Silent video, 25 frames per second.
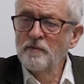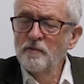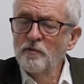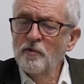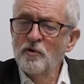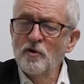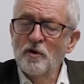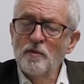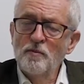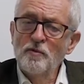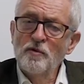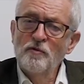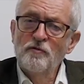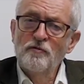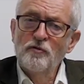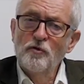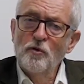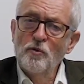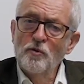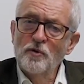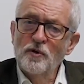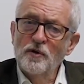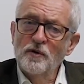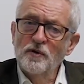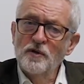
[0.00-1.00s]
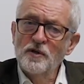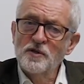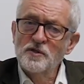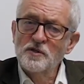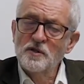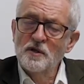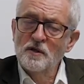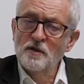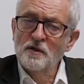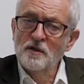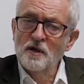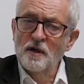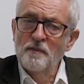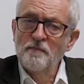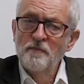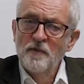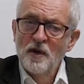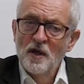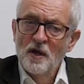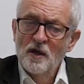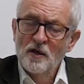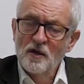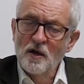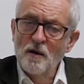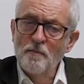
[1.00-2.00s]
we've got to move forward on this. And I'll
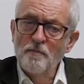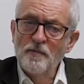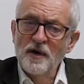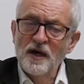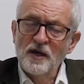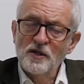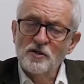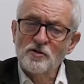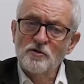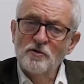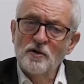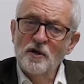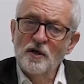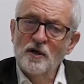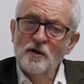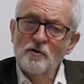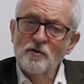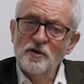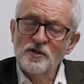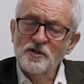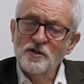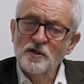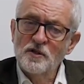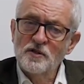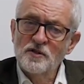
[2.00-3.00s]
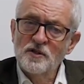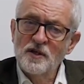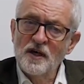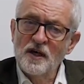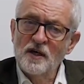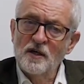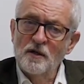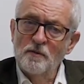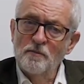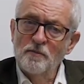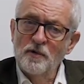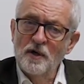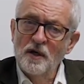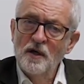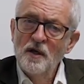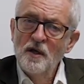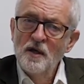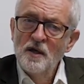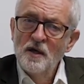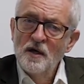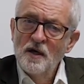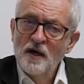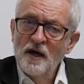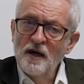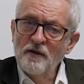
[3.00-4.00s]
come back to your earlier question in a second. But
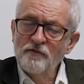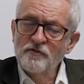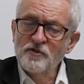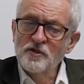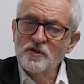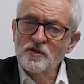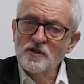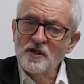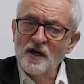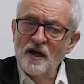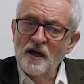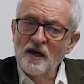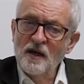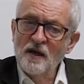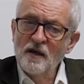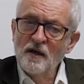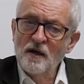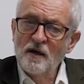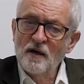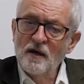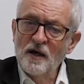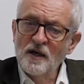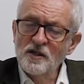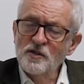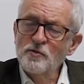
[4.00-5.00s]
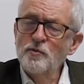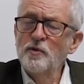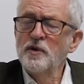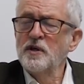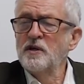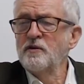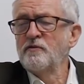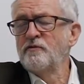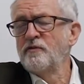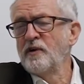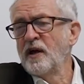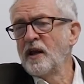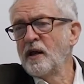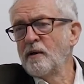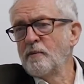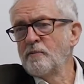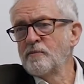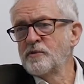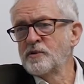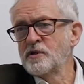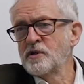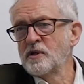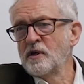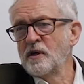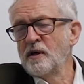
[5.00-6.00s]
I have to say, as we
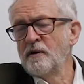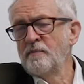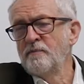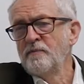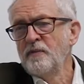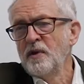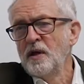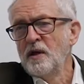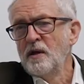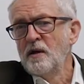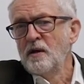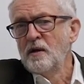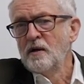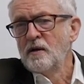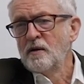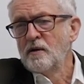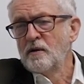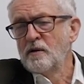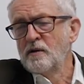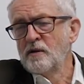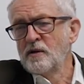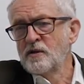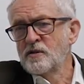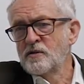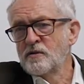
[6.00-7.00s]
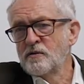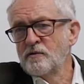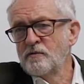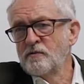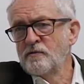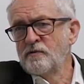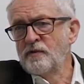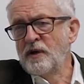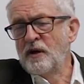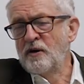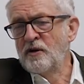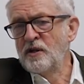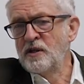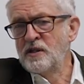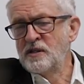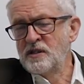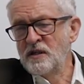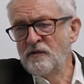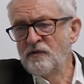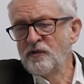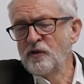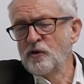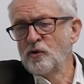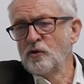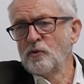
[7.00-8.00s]
developed this very
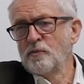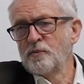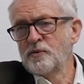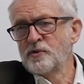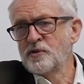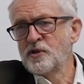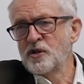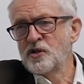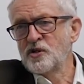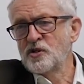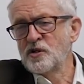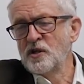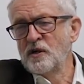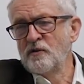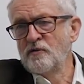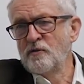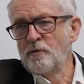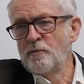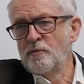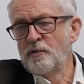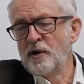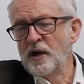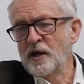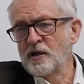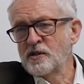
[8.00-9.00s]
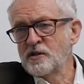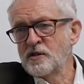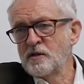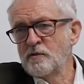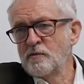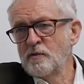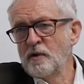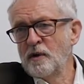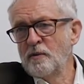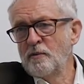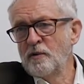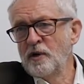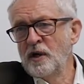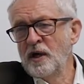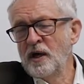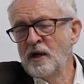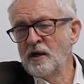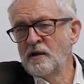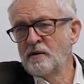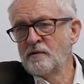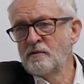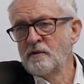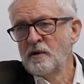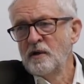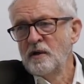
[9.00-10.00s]
difficult position over Brexit, where we
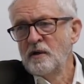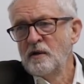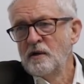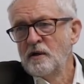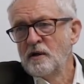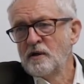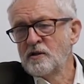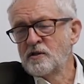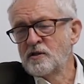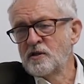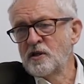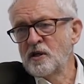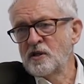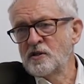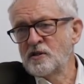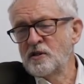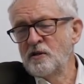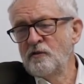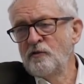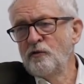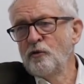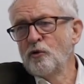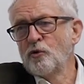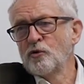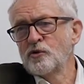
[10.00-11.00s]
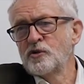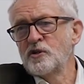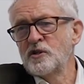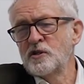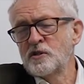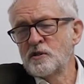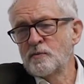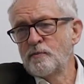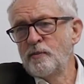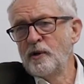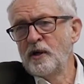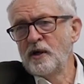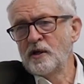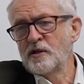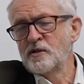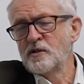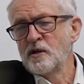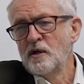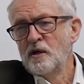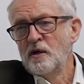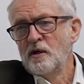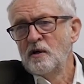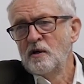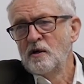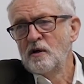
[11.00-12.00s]
had a 60-40
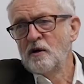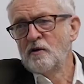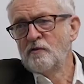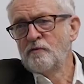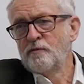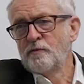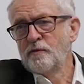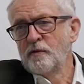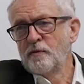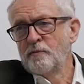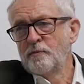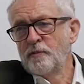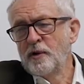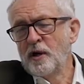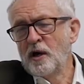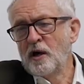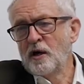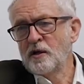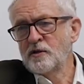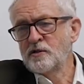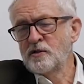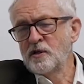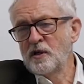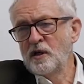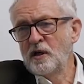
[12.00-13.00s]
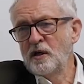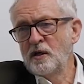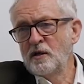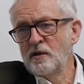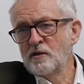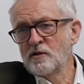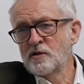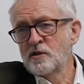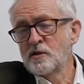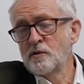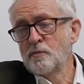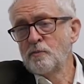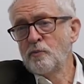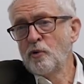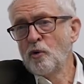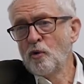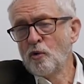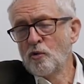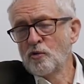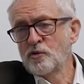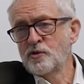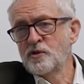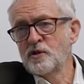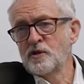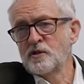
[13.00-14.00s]
split of party
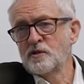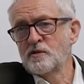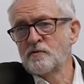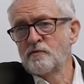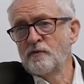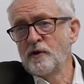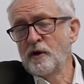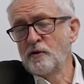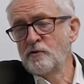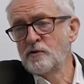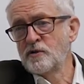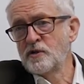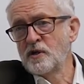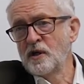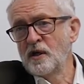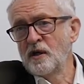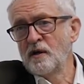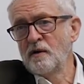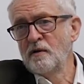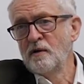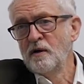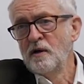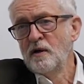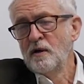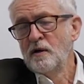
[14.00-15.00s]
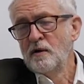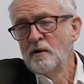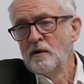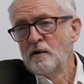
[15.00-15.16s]
supporters voting